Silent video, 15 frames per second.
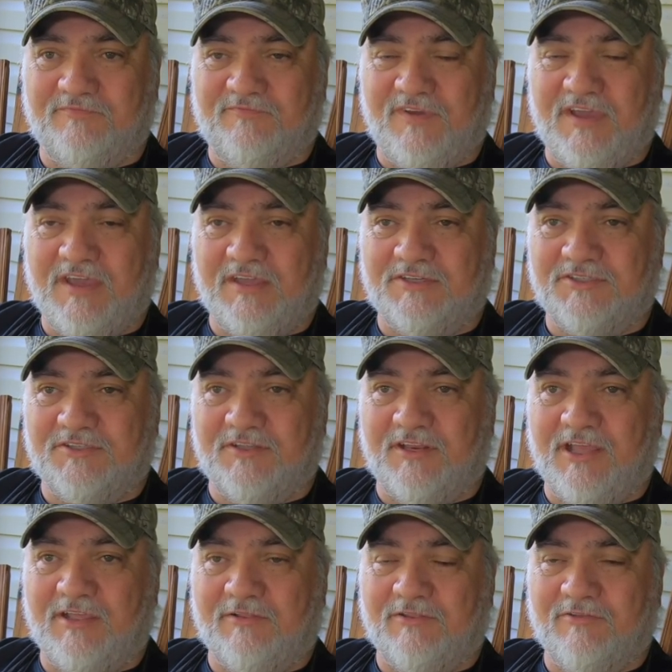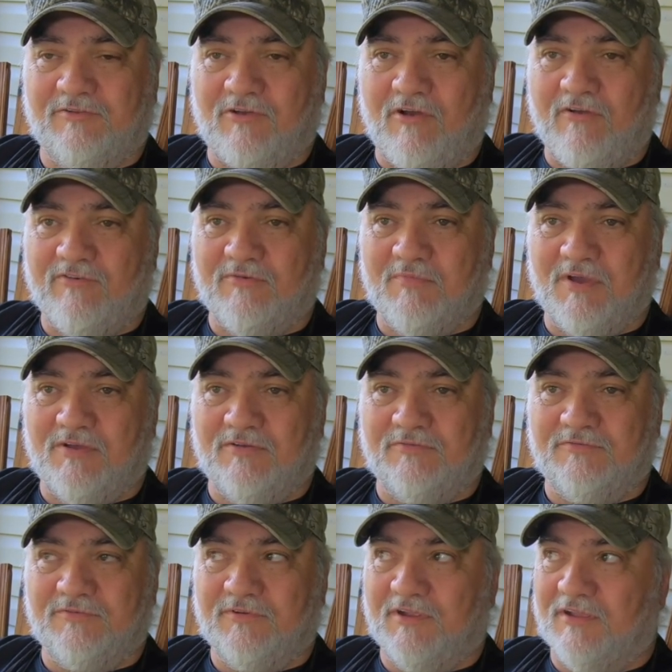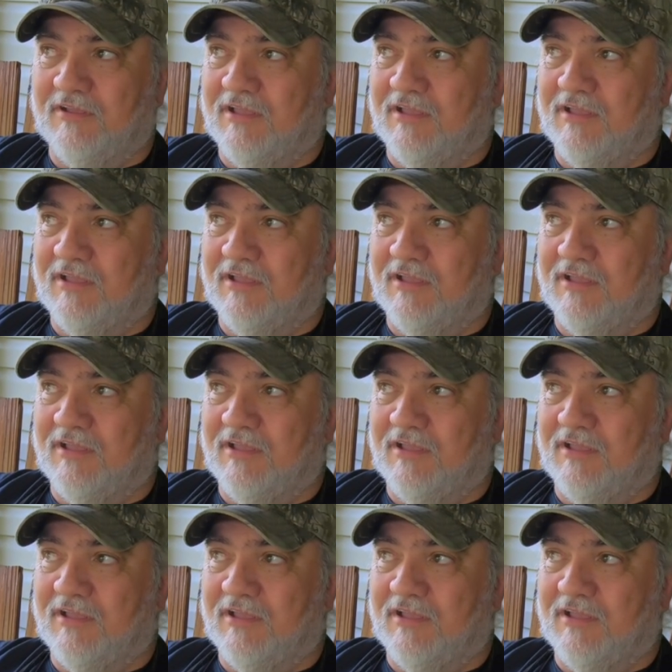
fish that he carved them on,